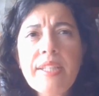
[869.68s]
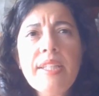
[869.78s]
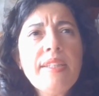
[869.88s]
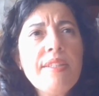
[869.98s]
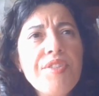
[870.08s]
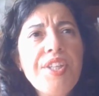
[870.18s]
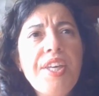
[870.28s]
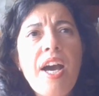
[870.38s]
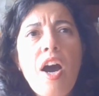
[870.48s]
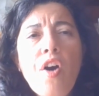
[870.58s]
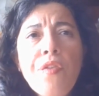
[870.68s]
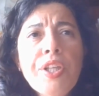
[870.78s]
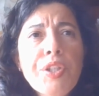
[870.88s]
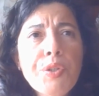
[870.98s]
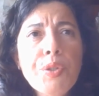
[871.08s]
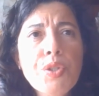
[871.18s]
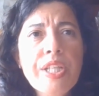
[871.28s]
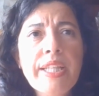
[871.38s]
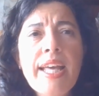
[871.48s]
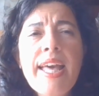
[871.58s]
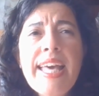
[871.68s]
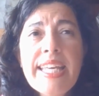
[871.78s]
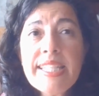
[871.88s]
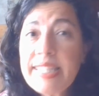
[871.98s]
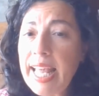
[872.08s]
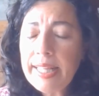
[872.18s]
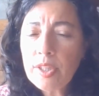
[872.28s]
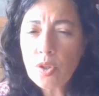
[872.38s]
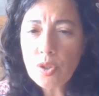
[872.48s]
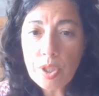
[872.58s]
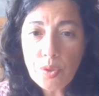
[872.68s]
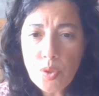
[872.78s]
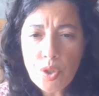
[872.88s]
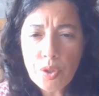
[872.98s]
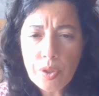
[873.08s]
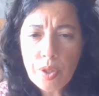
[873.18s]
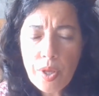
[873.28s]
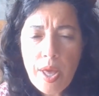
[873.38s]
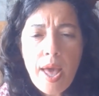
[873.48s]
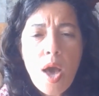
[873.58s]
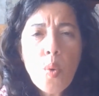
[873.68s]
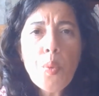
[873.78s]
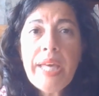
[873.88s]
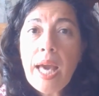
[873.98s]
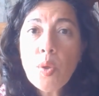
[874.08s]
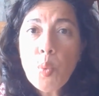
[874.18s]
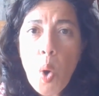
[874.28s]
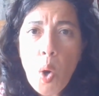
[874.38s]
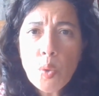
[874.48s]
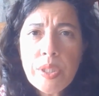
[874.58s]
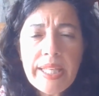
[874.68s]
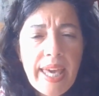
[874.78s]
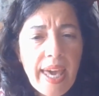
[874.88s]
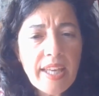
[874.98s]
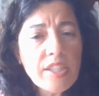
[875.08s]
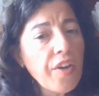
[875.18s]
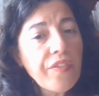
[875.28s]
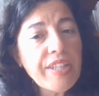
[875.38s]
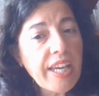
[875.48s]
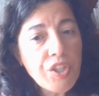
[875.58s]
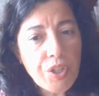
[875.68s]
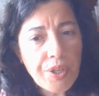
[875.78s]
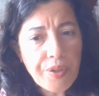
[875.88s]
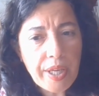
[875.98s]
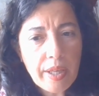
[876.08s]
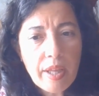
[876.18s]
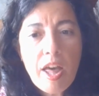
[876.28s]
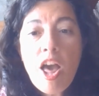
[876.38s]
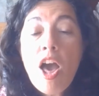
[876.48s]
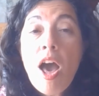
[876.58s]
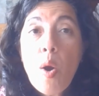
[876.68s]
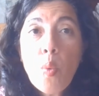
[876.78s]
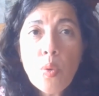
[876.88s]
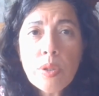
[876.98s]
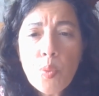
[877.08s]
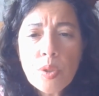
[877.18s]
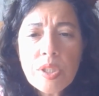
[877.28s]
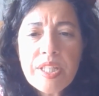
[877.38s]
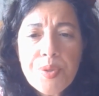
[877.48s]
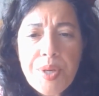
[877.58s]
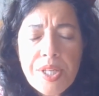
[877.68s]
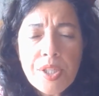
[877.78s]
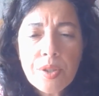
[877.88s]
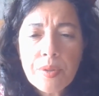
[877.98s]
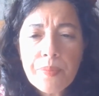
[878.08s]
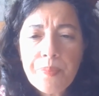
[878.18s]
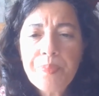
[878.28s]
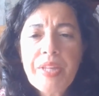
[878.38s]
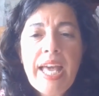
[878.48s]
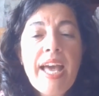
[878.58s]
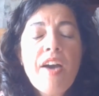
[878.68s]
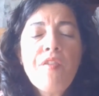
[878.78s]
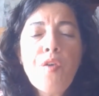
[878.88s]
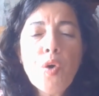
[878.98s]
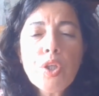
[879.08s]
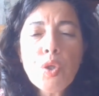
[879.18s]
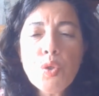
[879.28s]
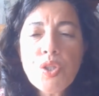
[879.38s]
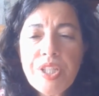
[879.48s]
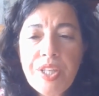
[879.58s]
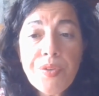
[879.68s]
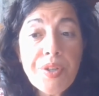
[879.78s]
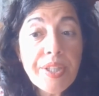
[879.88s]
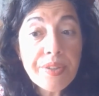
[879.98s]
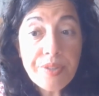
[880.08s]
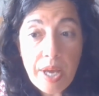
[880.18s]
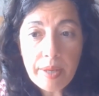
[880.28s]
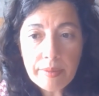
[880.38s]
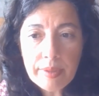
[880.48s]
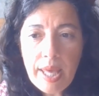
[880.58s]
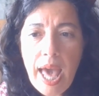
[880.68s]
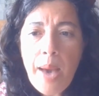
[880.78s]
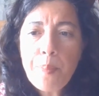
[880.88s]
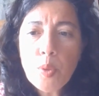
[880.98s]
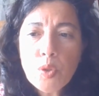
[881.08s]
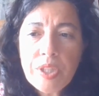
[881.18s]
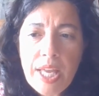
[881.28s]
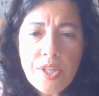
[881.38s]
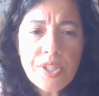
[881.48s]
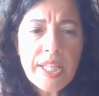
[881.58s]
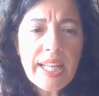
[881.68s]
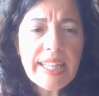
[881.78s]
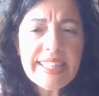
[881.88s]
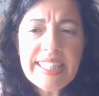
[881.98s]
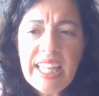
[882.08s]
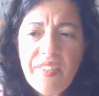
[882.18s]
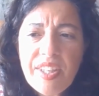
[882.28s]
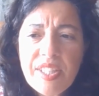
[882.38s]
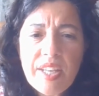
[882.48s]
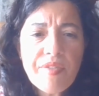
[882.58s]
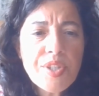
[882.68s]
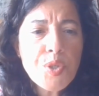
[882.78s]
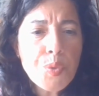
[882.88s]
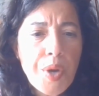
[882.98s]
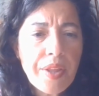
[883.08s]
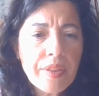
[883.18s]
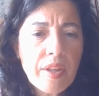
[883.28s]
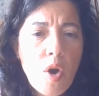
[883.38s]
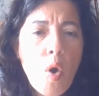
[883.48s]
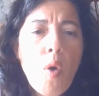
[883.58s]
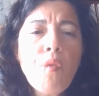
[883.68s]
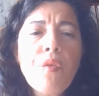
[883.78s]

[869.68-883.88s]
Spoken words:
idea of introducing a state constitution. We can quote the case of Nigeria. What was the reason for considering them a potential divisive strength of